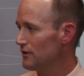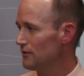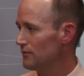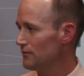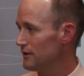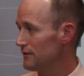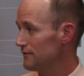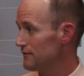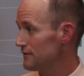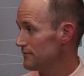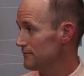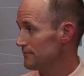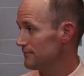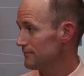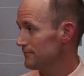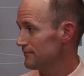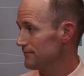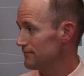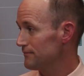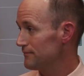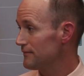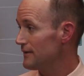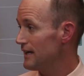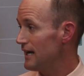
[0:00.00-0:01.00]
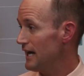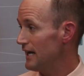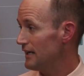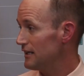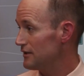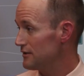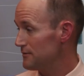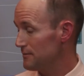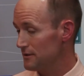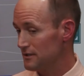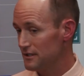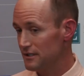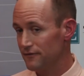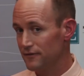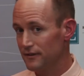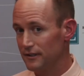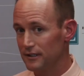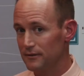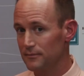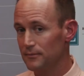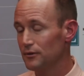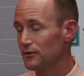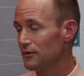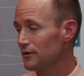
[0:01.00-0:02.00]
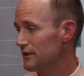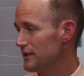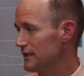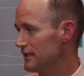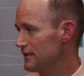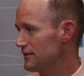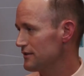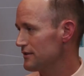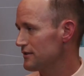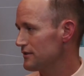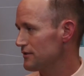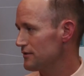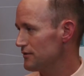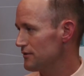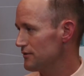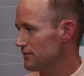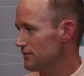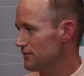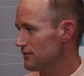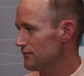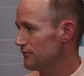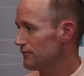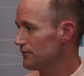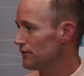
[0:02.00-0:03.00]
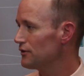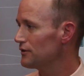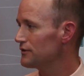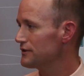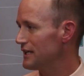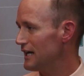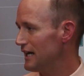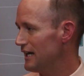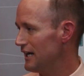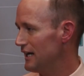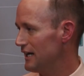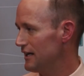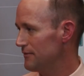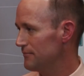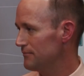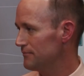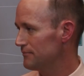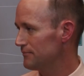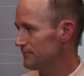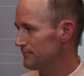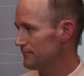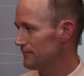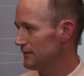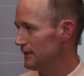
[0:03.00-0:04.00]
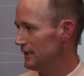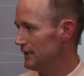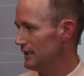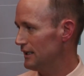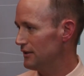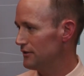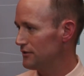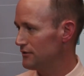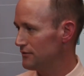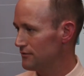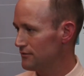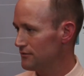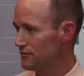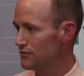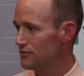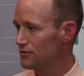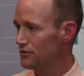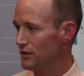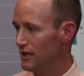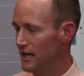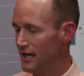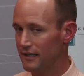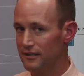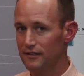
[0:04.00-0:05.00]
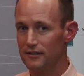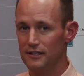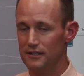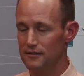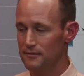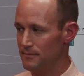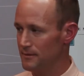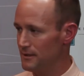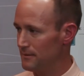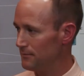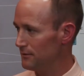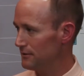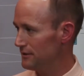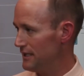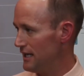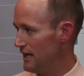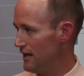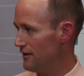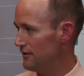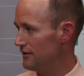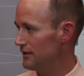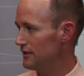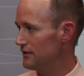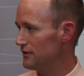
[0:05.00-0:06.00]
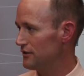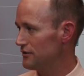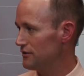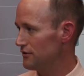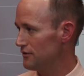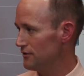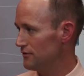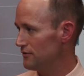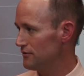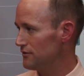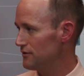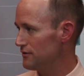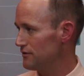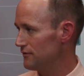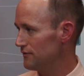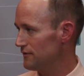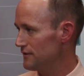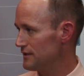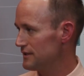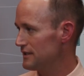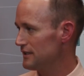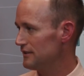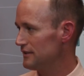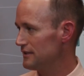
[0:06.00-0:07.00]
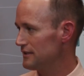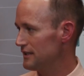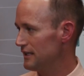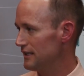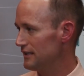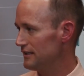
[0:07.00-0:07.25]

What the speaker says: we've added specific employees to full-time track these people down and to facilitate.